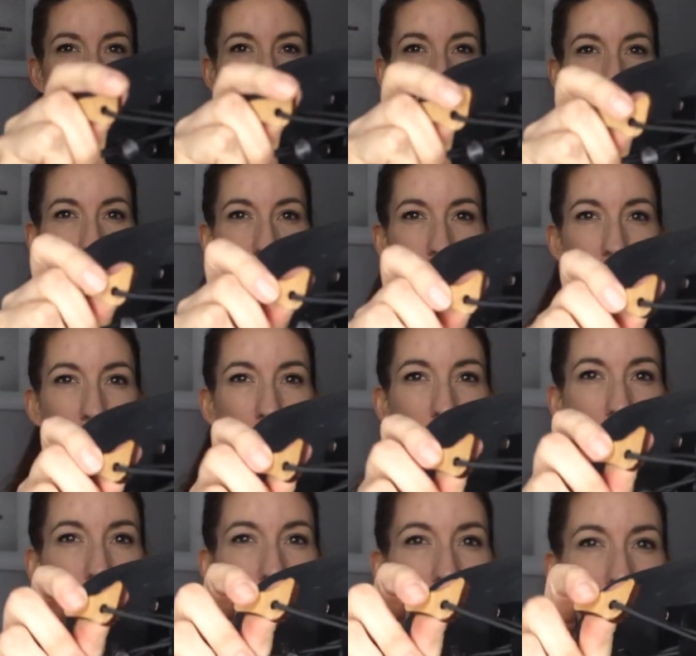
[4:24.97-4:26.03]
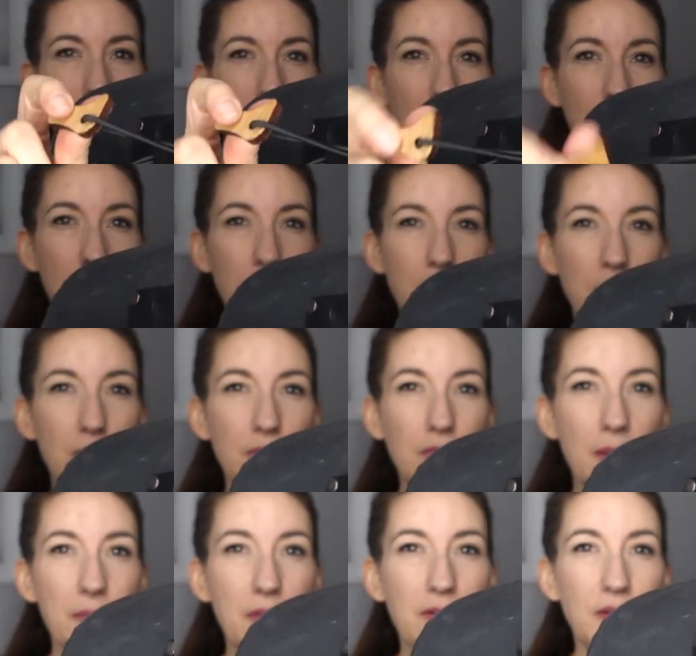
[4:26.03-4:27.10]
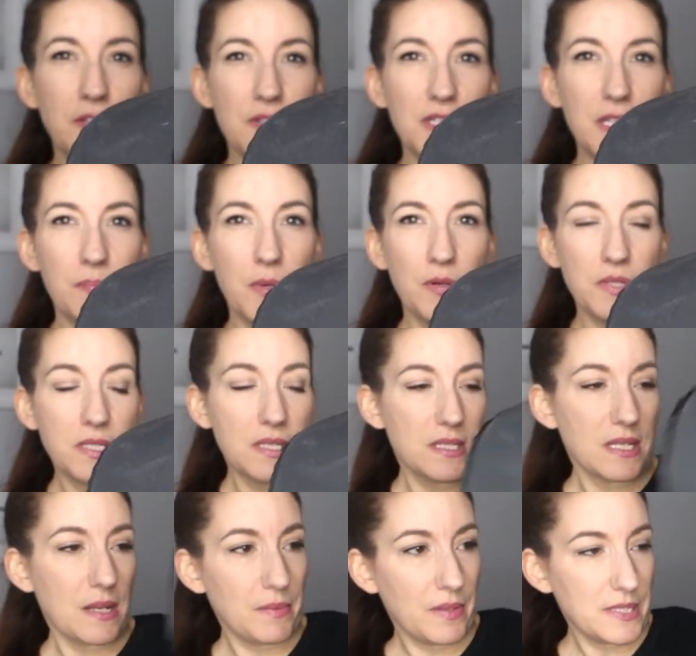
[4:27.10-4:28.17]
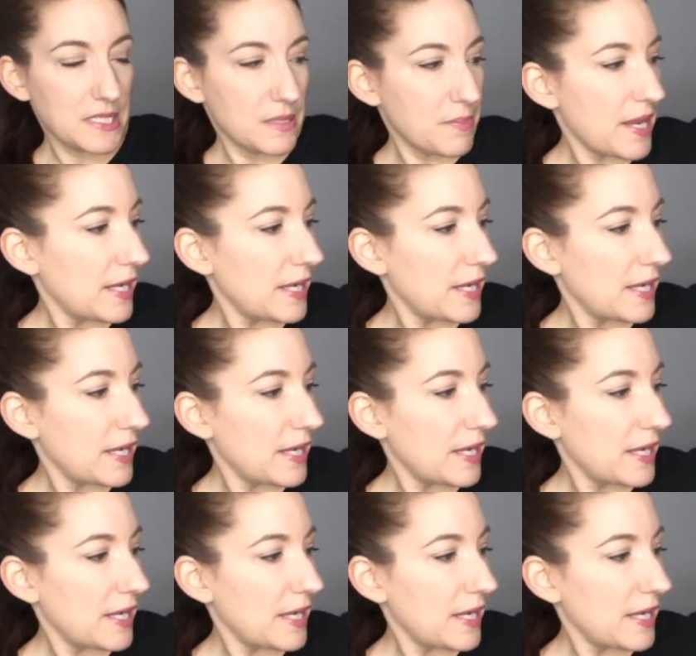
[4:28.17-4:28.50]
you to wrap that around your seat post to stabilize the